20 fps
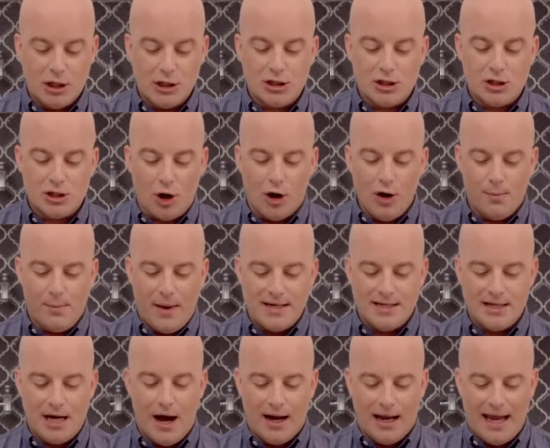to start by
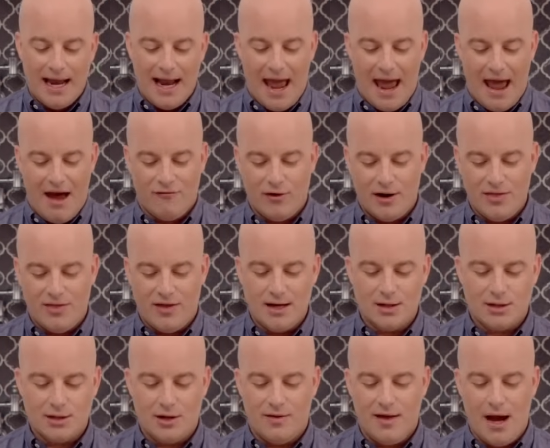tucking
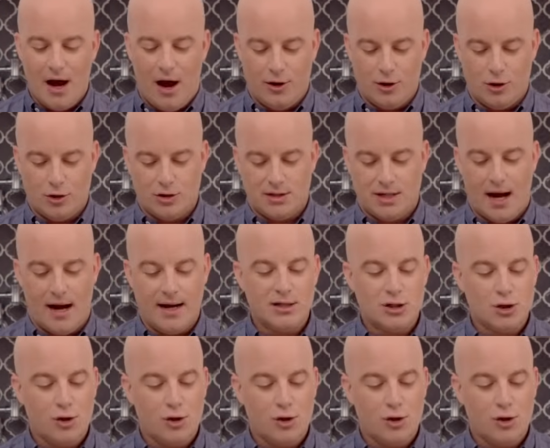everything to the underside.